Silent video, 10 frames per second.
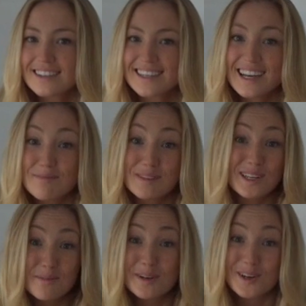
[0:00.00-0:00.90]
you to get up
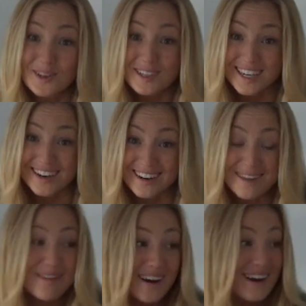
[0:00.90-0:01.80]
a little bit
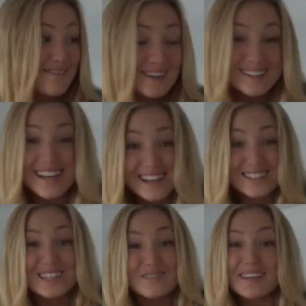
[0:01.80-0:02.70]
earlier. I'm not saying
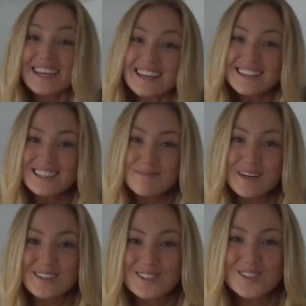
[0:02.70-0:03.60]
it's going to be easy,
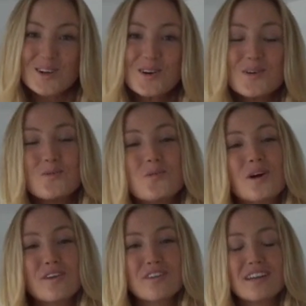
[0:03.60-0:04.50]
but it's so
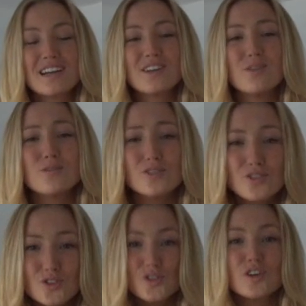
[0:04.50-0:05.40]
worth it and you
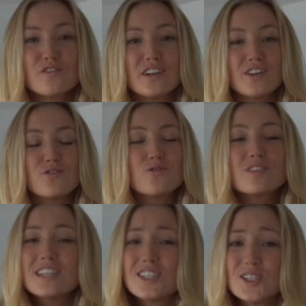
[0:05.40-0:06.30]
deserve it. You
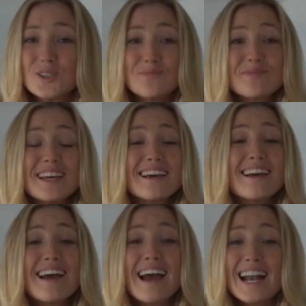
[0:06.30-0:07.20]
really do.
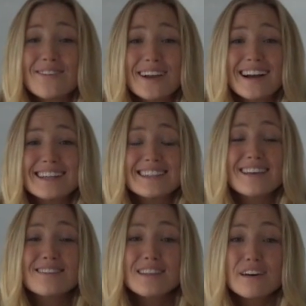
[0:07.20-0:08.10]
Anyway, guys,
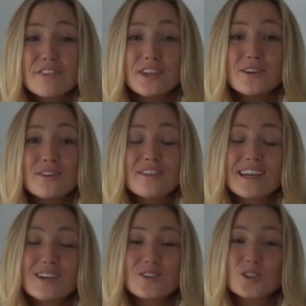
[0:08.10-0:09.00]
I love you.
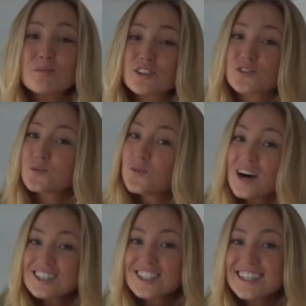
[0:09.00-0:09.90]
Thank you so much for
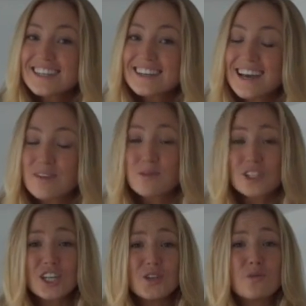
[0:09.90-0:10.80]
watching and
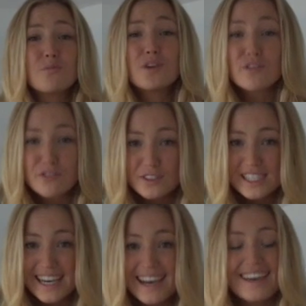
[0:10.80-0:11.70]
wishing you a
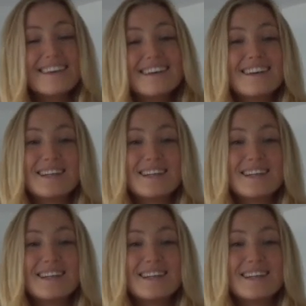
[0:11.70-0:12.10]
beautiful day.